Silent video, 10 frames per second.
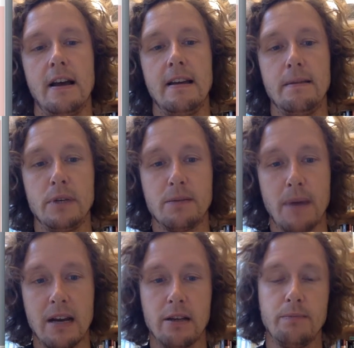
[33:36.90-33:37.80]
image
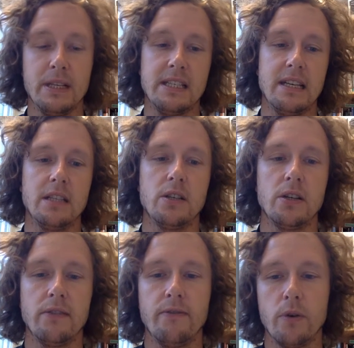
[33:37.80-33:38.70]
management
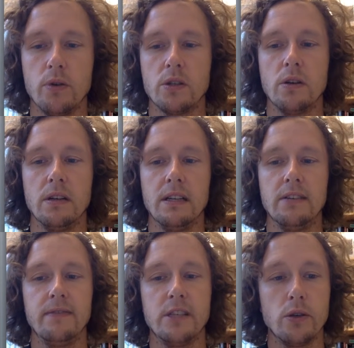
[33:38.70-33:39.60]
centered, and focused on
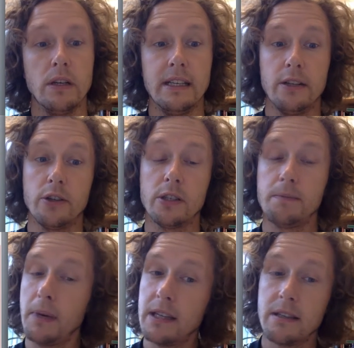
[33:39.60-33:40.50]
individual leaders.
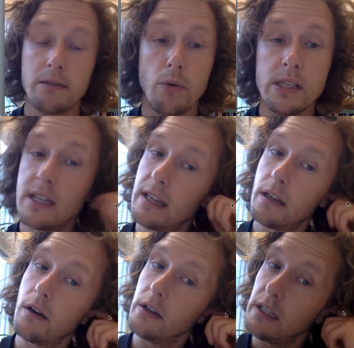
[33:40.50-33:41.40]
But once again, the
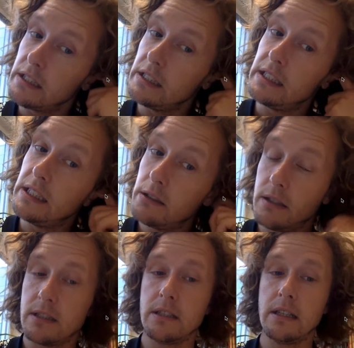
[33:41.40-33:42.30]
context is
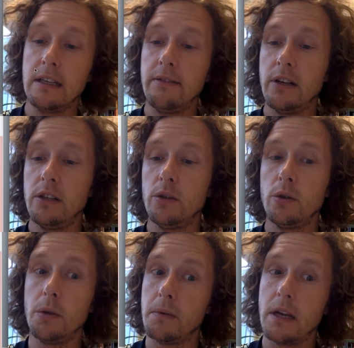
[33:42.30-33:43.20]
interesting. Even in
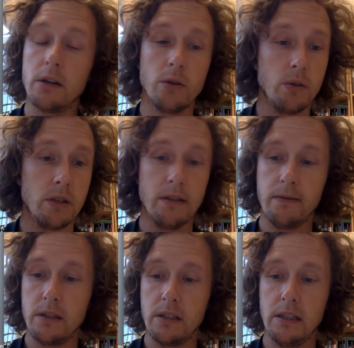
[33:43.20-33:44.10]
Europe, there are huge
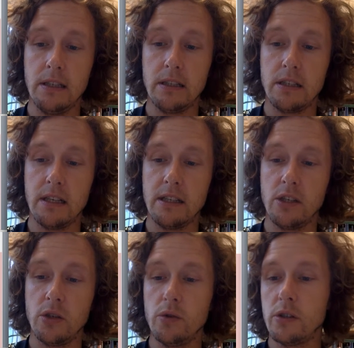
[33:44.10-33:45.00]
difference in internet
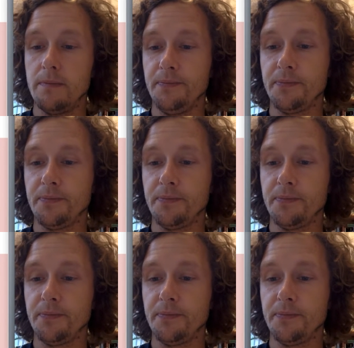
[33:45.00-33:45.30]
use.